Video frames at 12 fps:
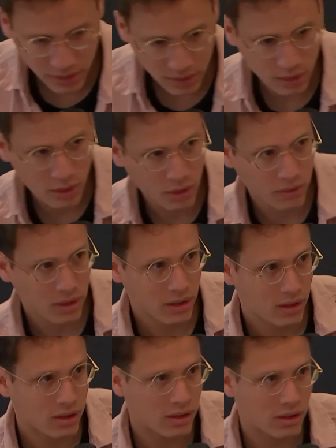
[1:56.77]
Going
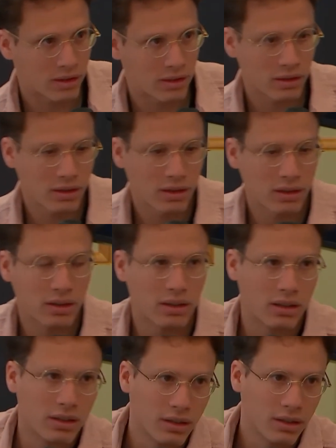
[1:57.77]
on
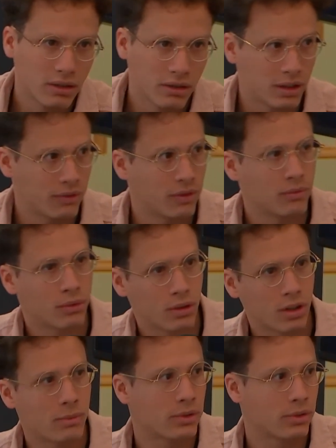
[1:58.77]
your different
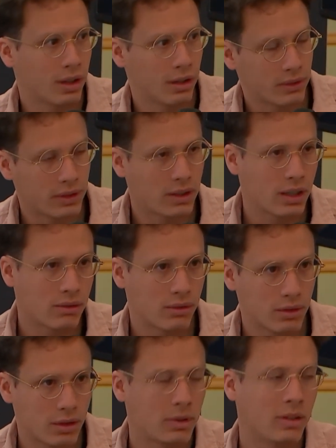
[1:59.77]
rollups, so we have ZK rollup,